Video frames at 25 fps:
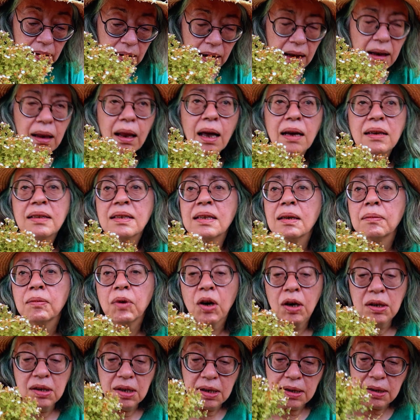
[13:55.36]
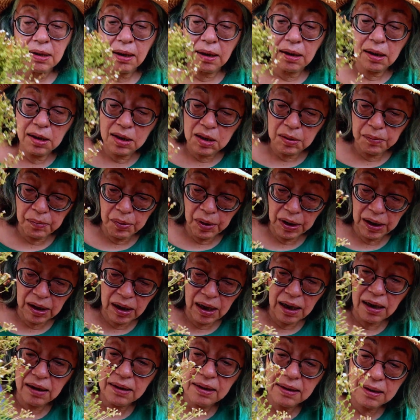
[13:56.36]
And last summer I decided to bring
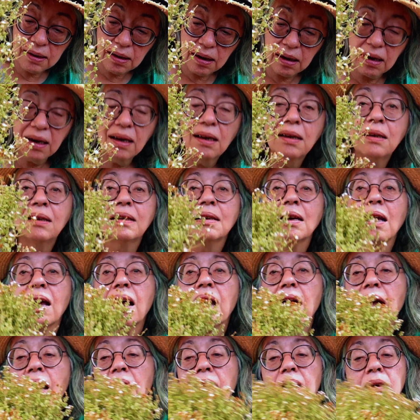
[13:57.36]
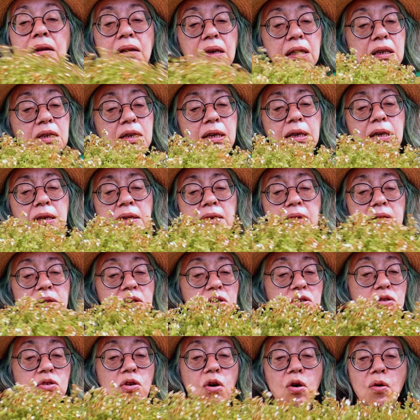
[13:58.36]
it outside and it did
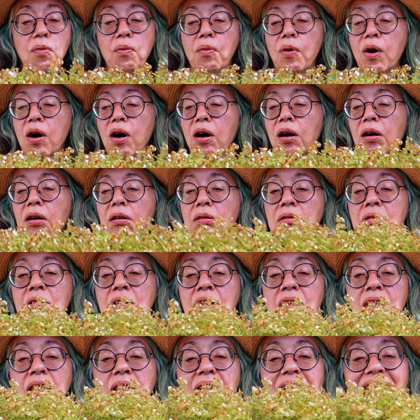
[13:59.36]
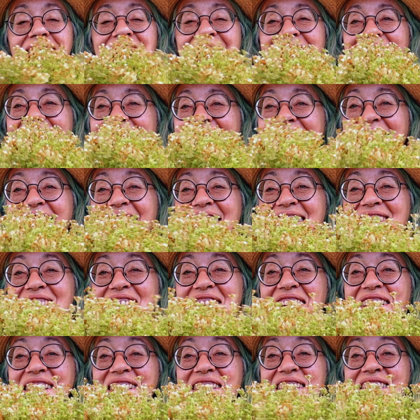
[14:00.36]
so well. And
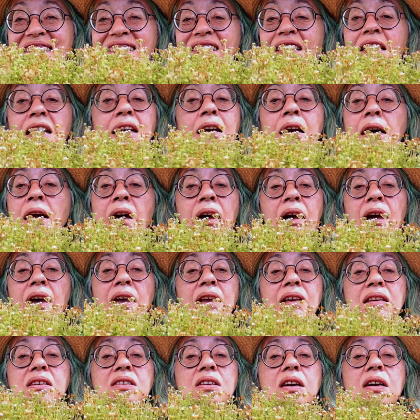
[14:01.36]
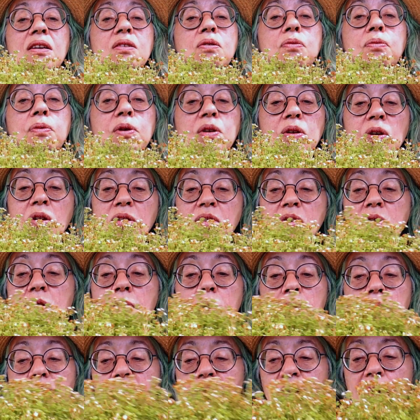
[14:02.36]
as you can see, it just will not
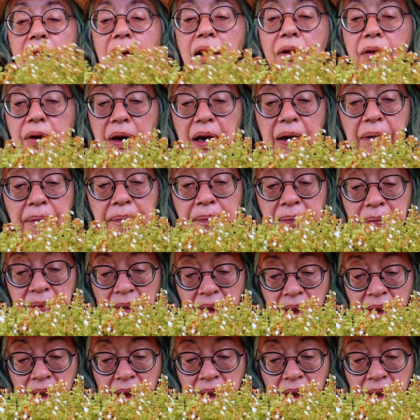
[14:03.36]
stop flowering.